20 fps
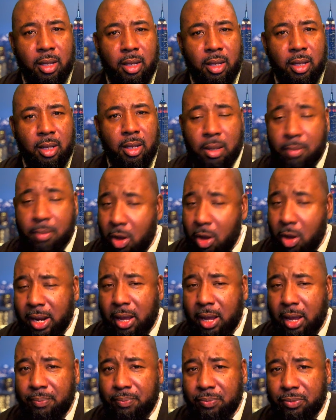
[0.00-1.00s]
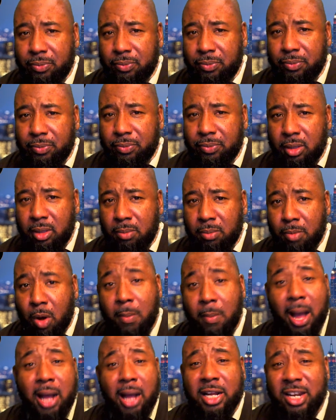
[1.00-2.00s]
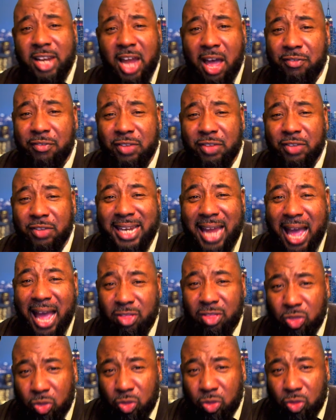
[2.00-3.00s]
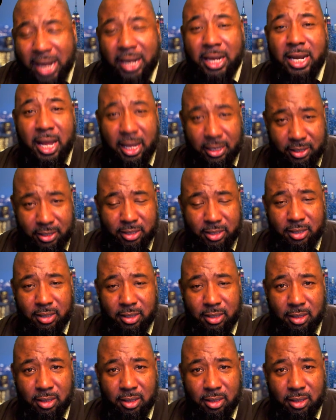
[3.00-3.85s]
Come on now. Muammar Gaddafi did not threaten us.